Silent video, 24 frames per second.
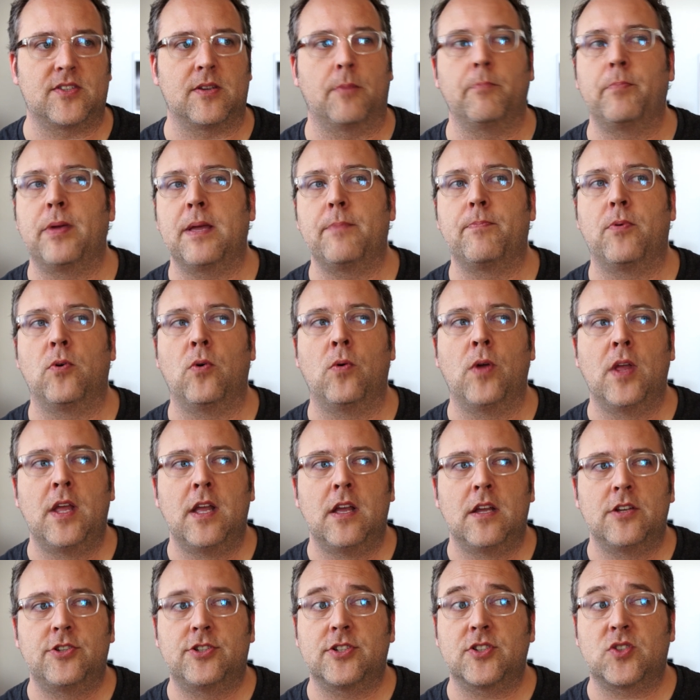Some people
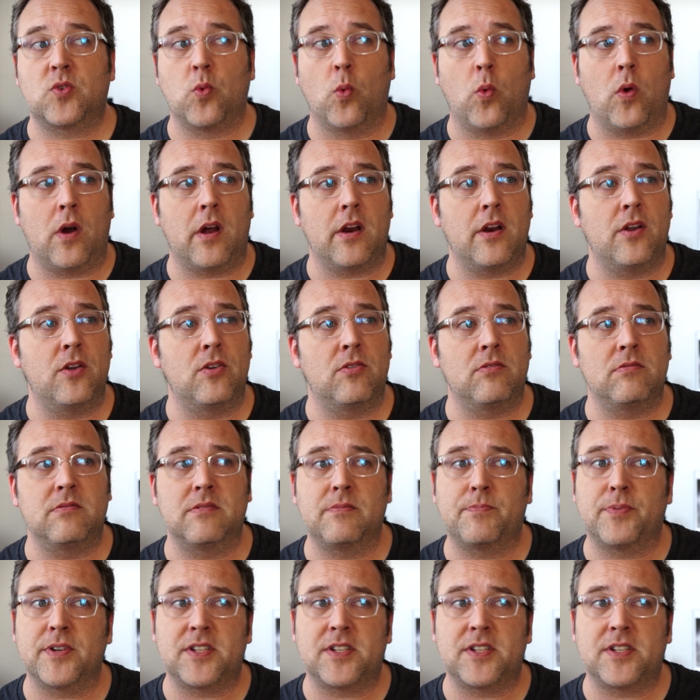just want to